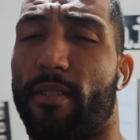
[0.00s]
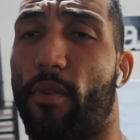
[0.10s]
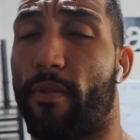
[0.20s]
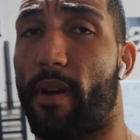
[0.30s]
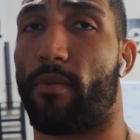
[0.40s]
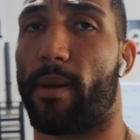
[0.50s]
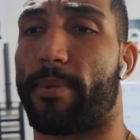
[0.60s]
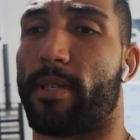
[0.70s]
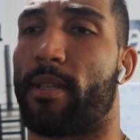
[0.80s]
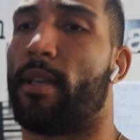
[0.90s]
4 to 5
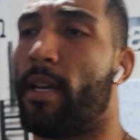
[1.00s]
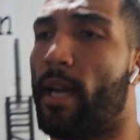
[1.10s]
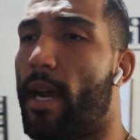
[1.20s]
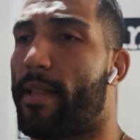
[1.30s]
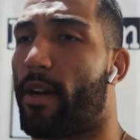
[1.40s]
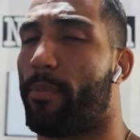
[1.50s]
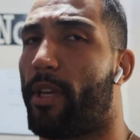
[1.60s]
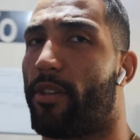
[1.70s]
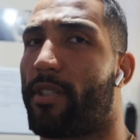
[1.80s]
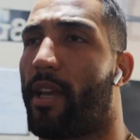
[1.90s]
reps, and that'll be
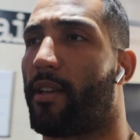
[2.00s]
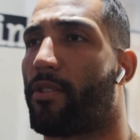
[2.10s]
your set.